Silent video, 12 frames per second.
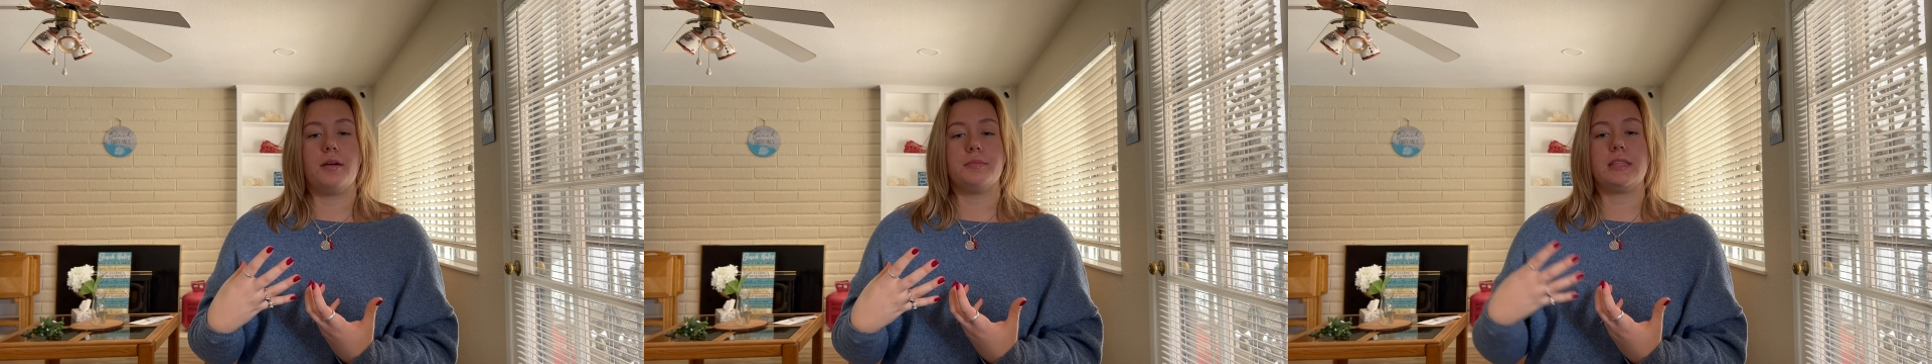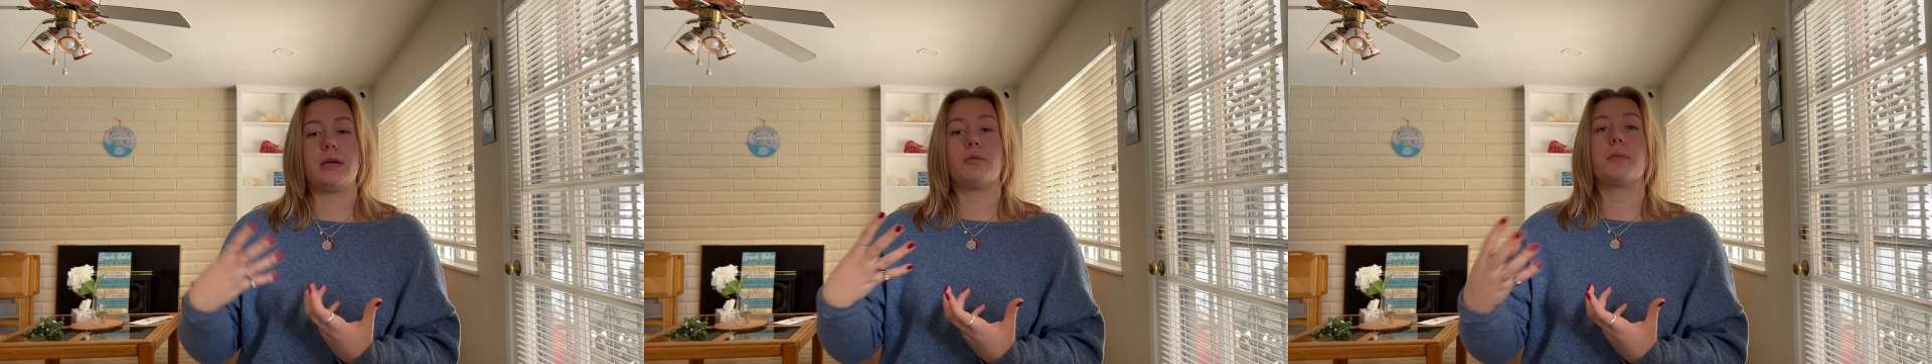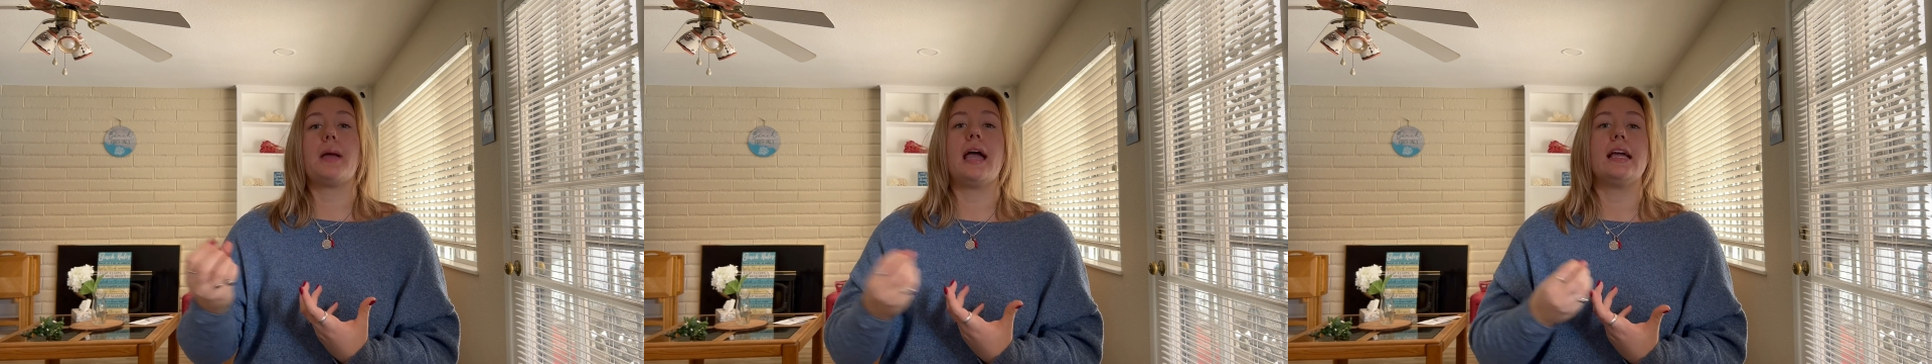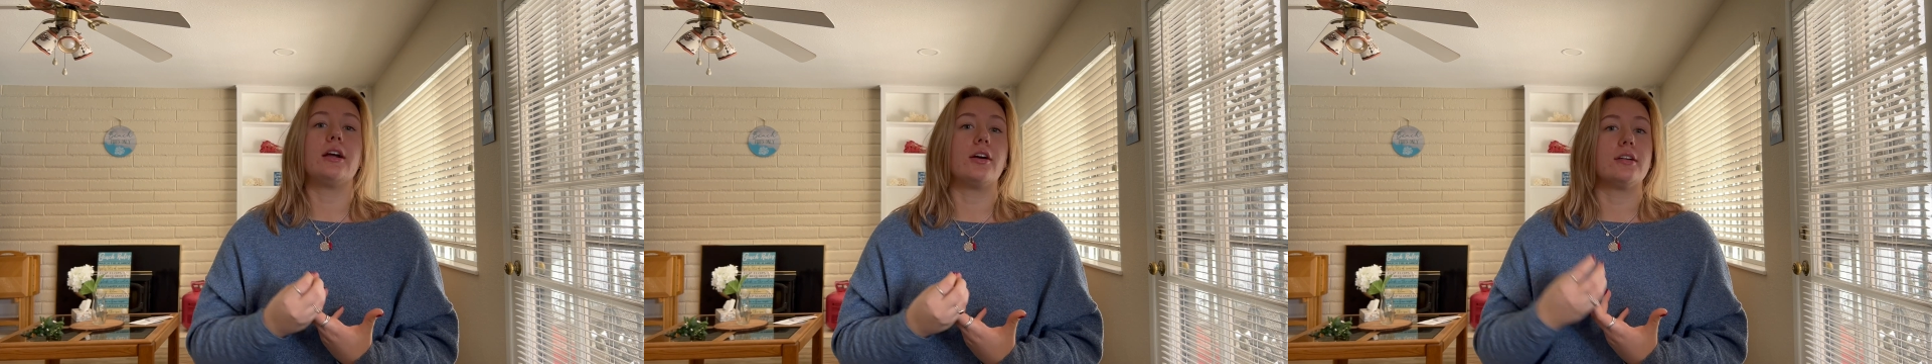they were
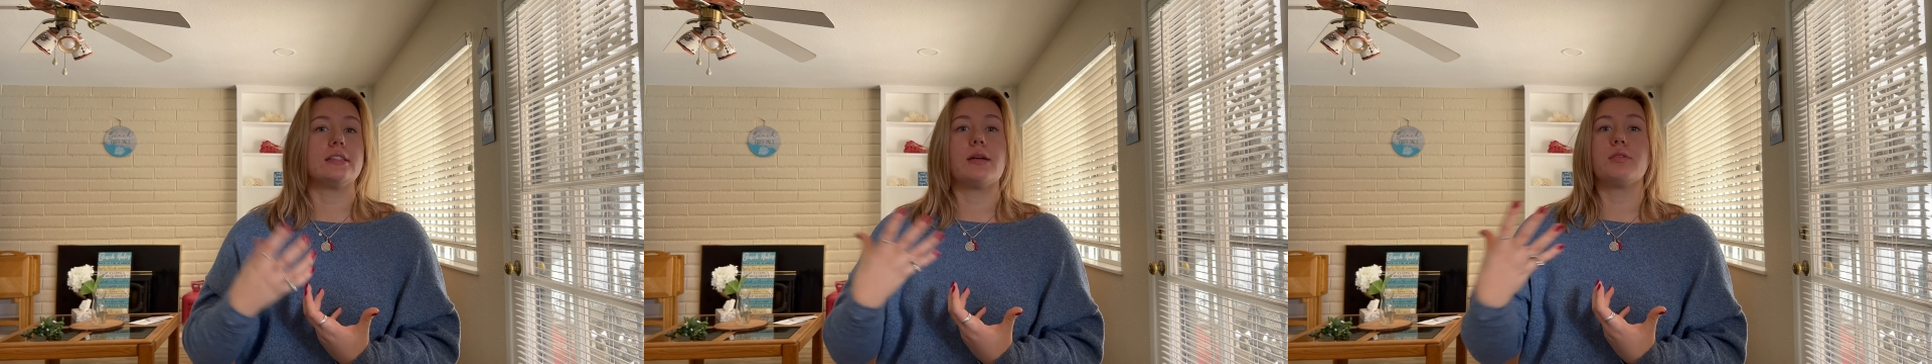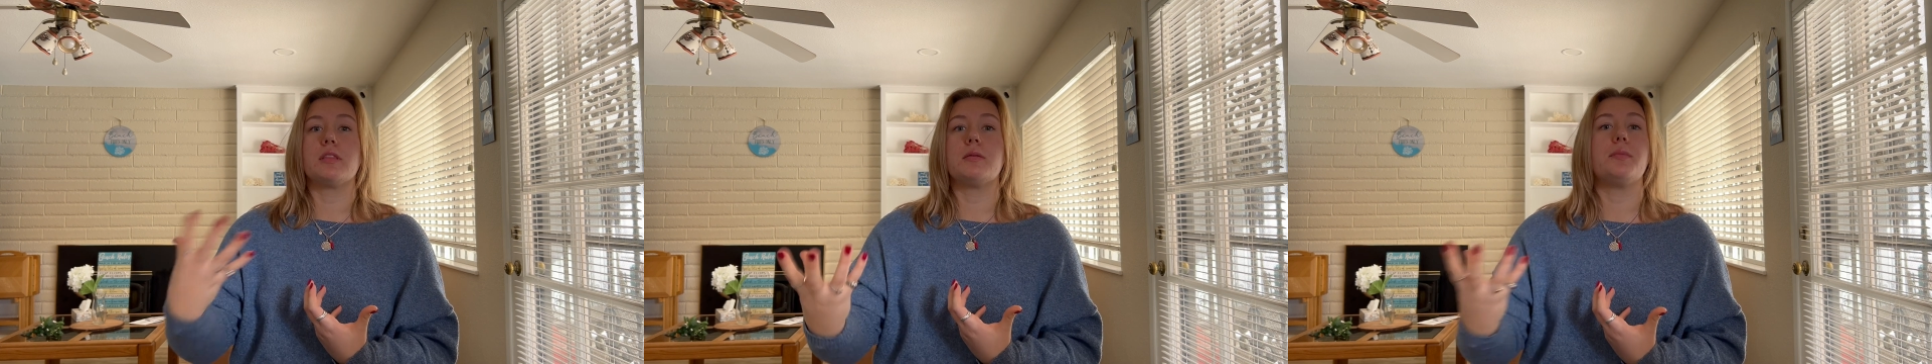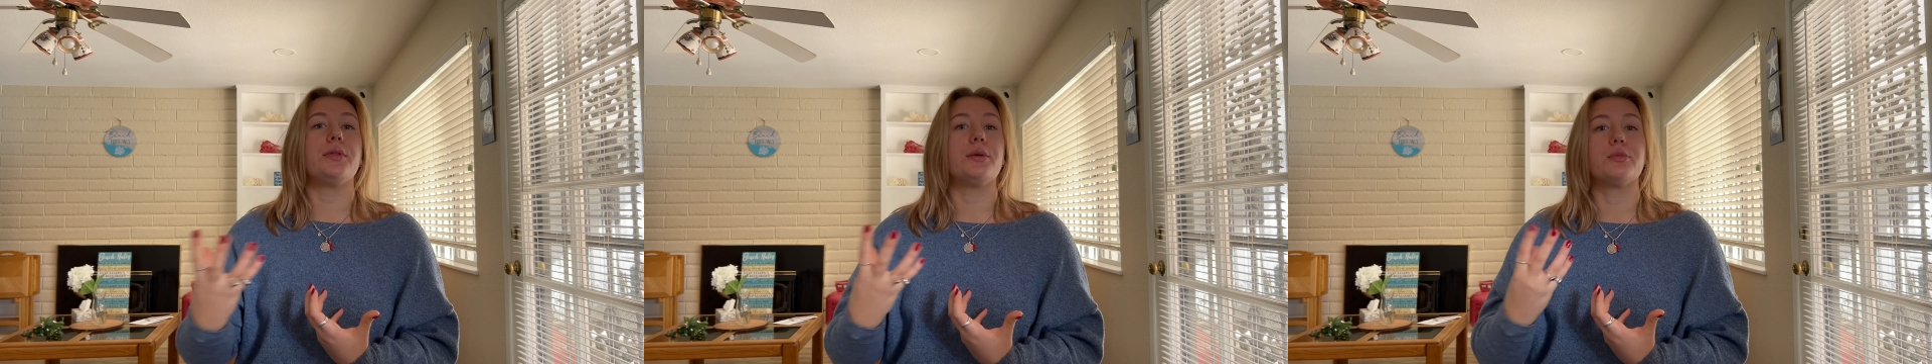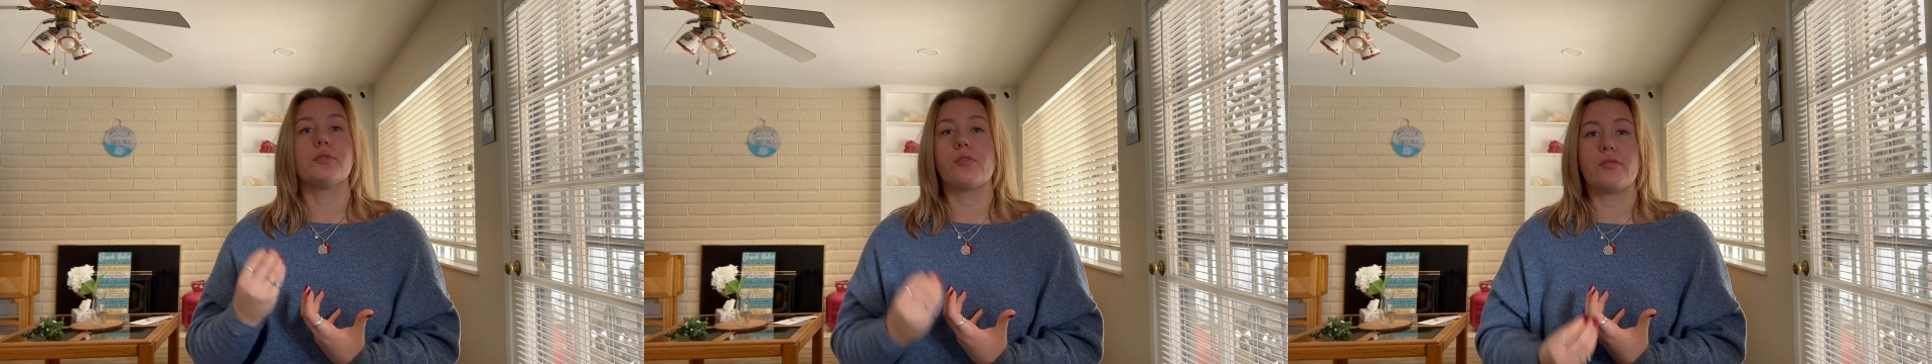paying her, they were the people
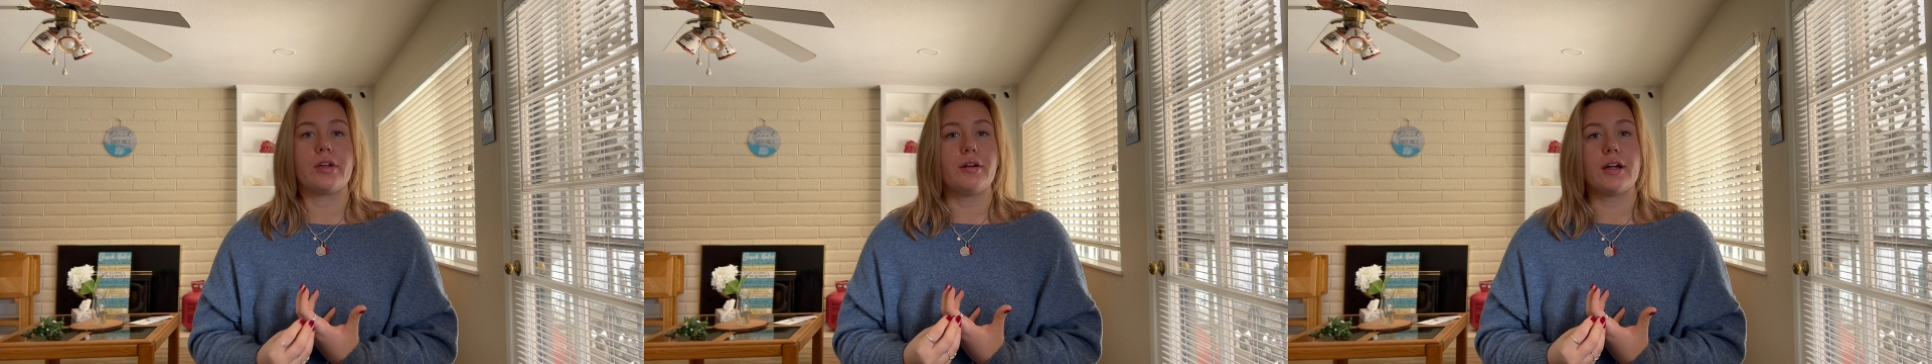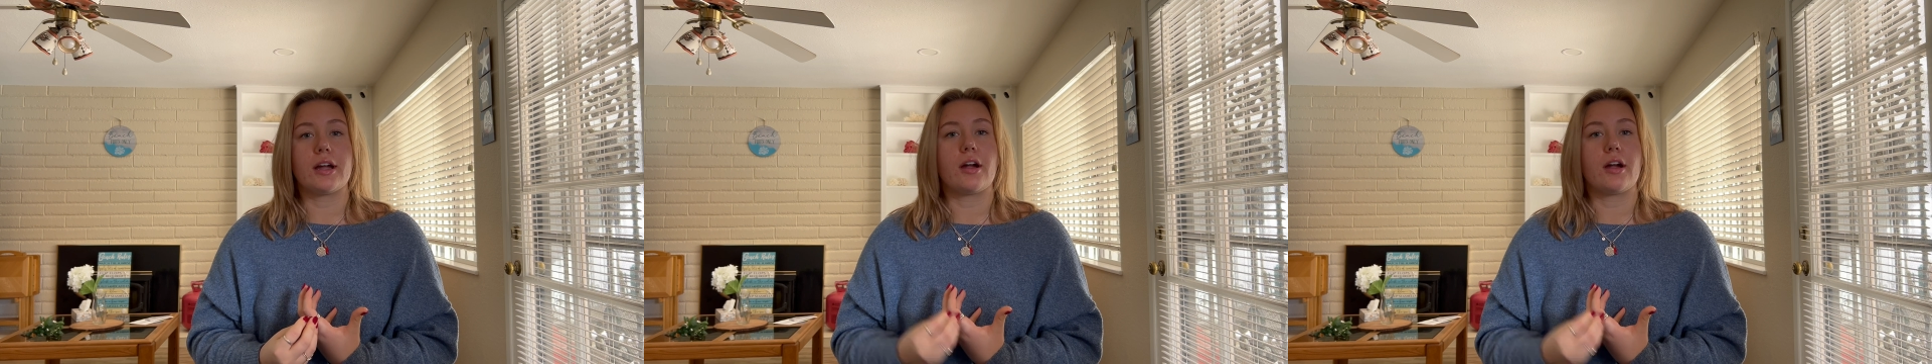that were revering